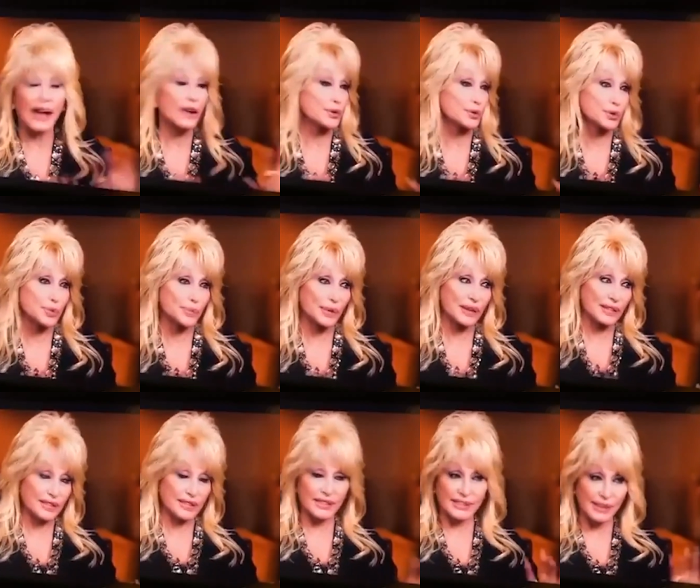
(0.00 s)
I don't do
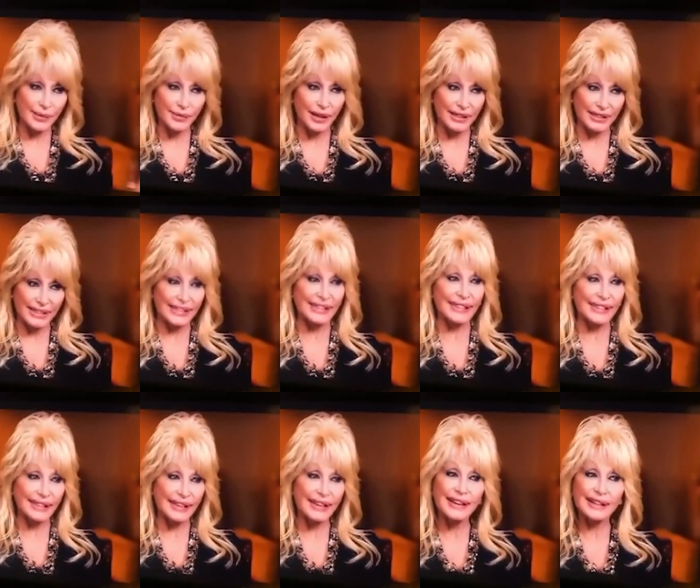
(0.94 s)
politics. I'm not getting
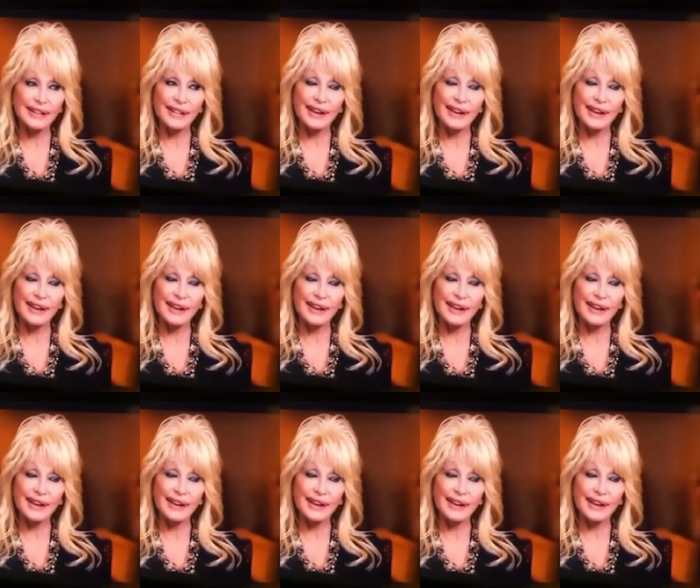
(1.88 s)
into any of